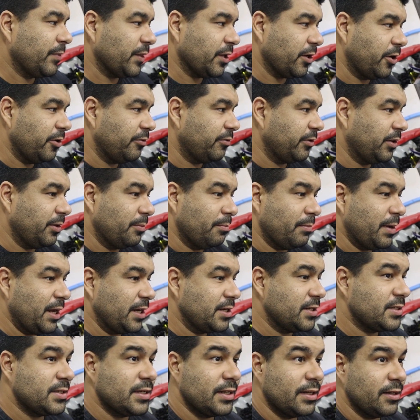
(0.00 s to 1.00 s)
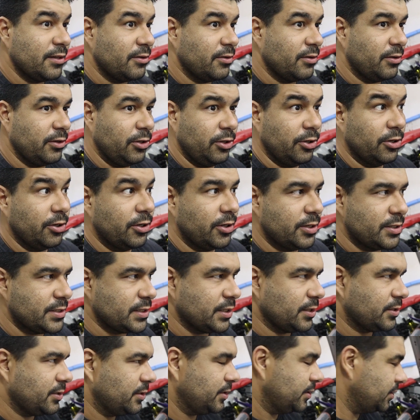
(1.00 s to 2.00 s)
over the months and the years.
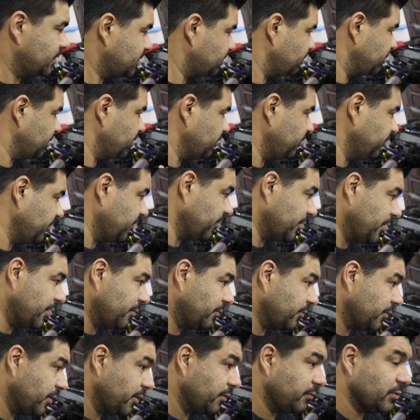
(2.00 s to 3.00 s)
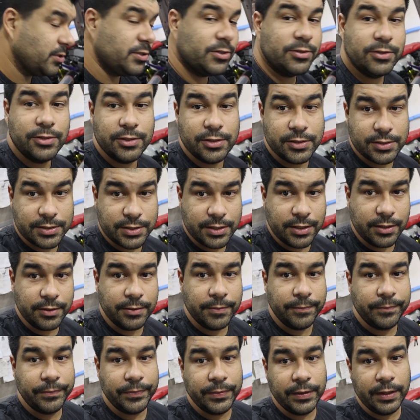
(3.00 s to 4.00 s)
Actually, it's been off the road for over 2 years now,
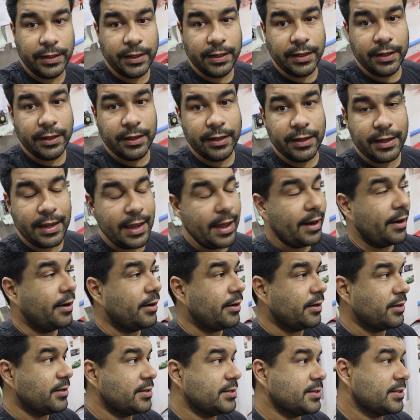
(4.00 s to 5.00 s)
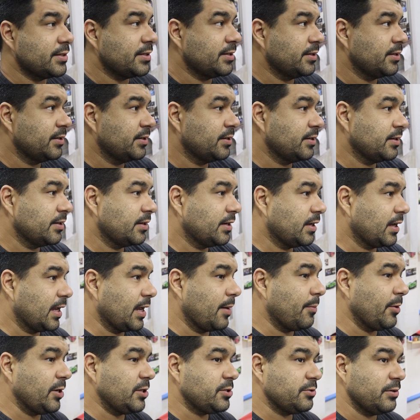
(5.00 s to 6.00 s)
and it is
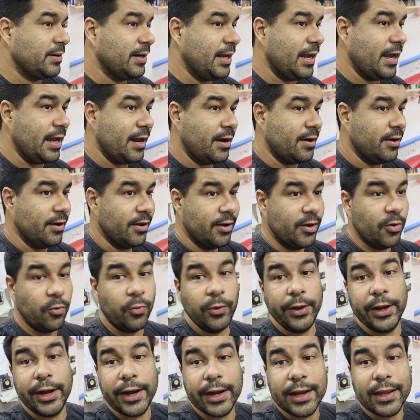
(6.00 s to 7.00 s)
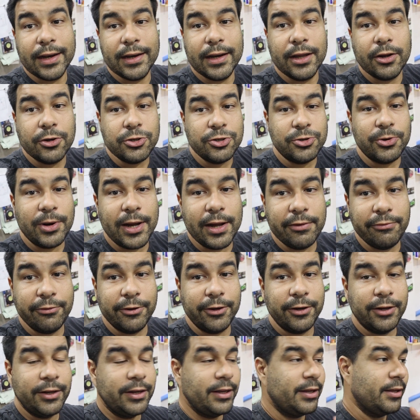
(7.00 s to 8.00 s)
coming to an end where I can now drive
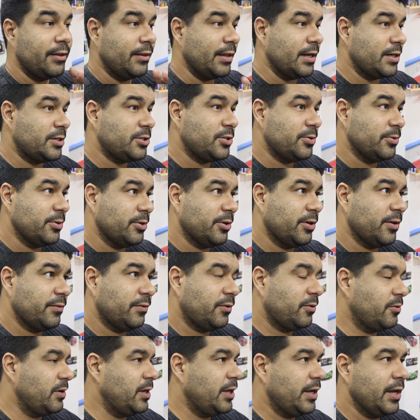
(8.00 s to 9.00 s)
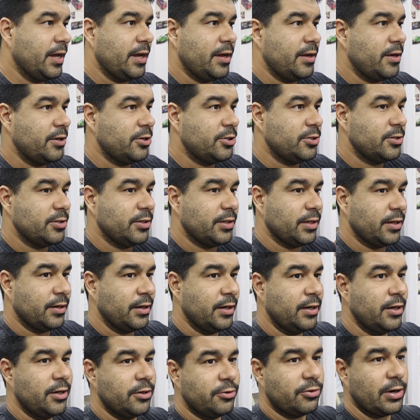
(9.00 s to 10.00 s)
it. That 2.5, 3K issue,
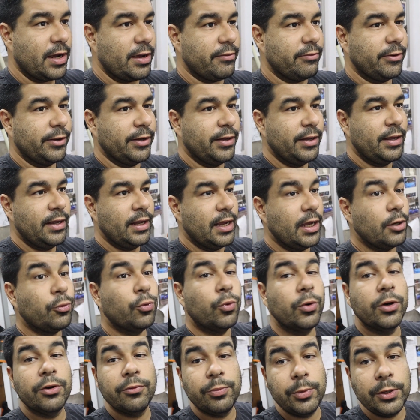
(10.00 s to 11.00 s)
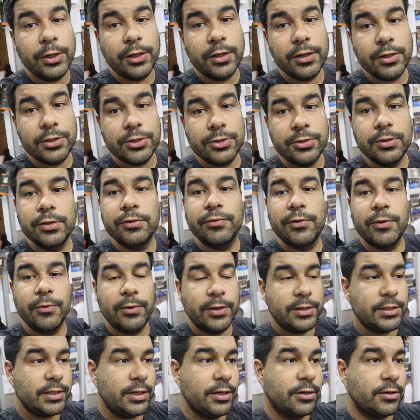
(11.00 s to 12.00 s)
that driving, it would have been an issue if I
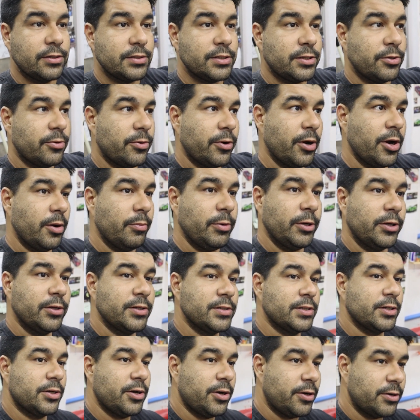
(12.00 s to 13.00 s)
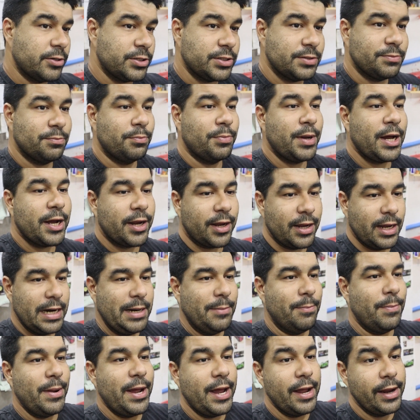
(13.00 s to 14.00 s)
wanted to get onto the road, because the car just buck
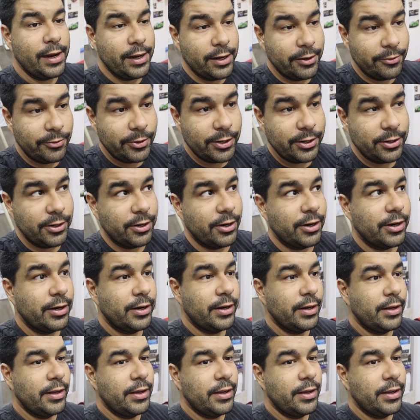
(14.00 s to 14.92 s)
and bang and whatnot.